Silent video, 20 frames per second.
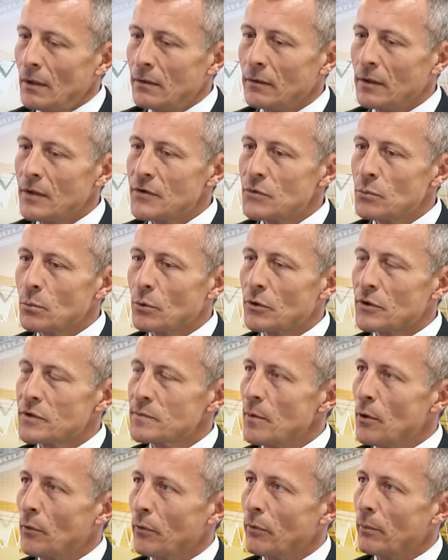This
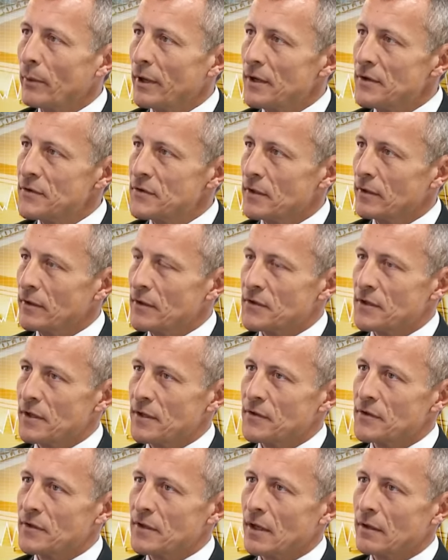works both ways in the
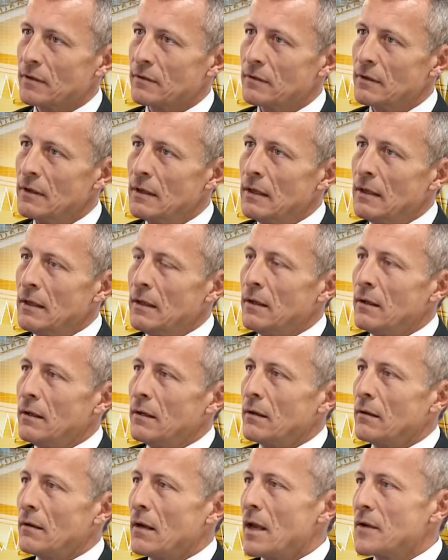sense that
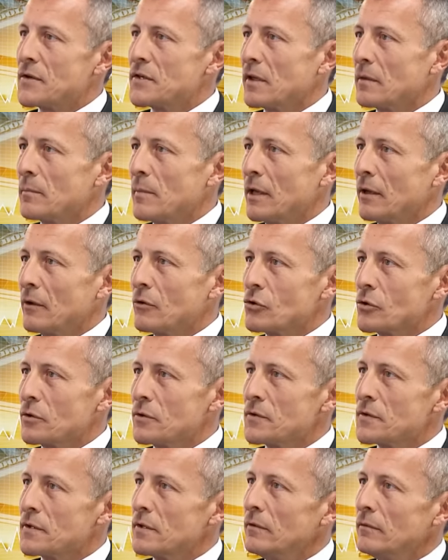asset
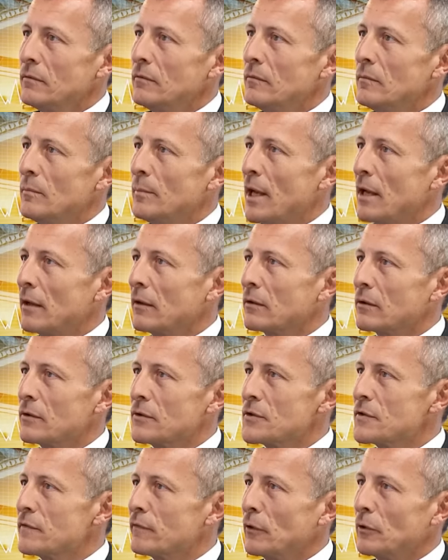managers,
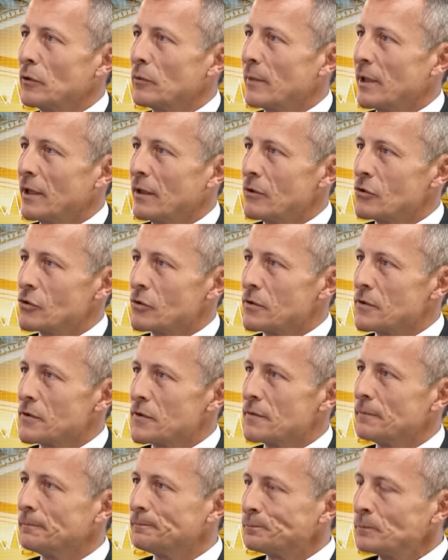bankers, fund
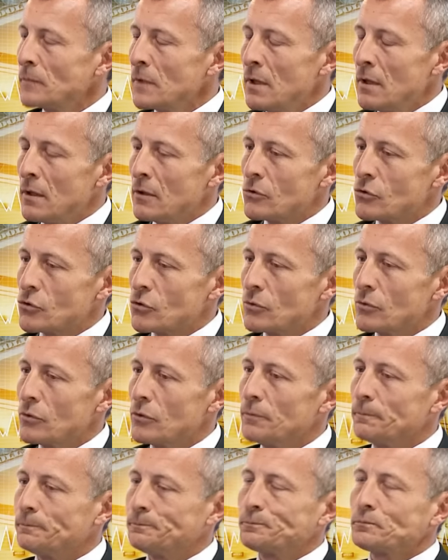managers
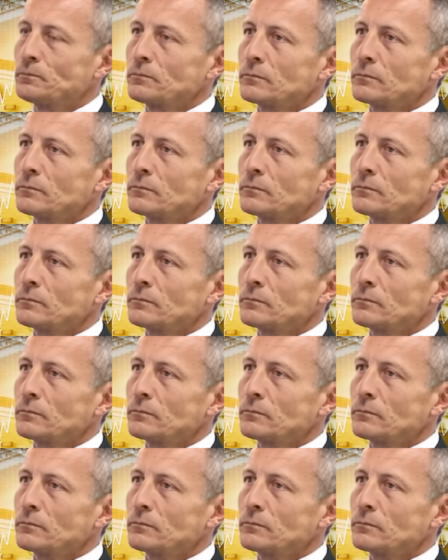should